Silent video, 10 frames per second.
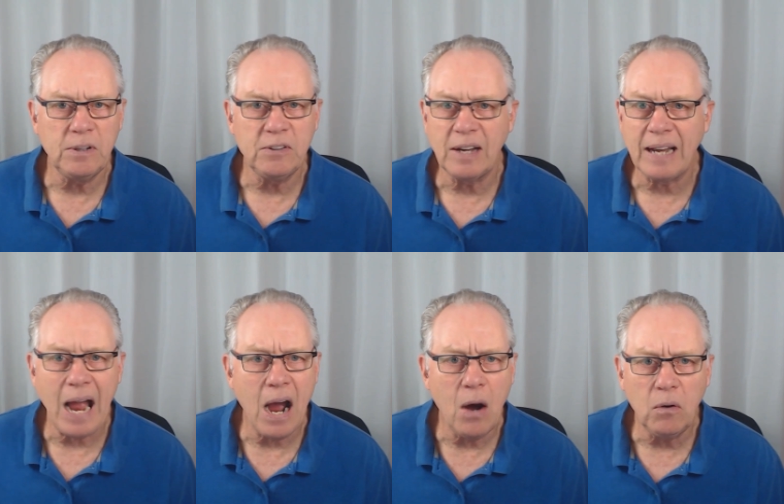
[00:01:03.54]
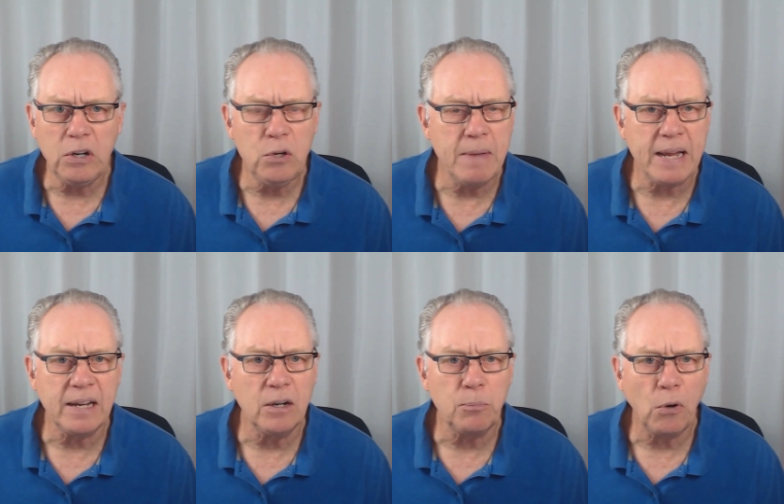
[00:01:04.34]
I was like, how are you
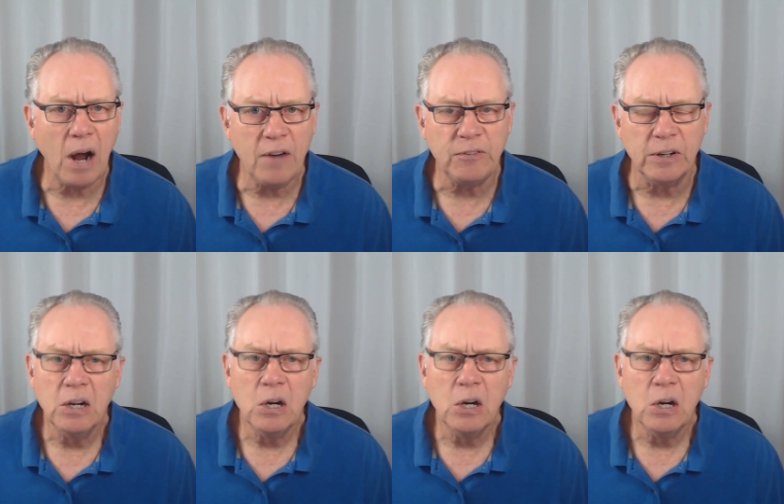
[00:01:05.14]
making a profit?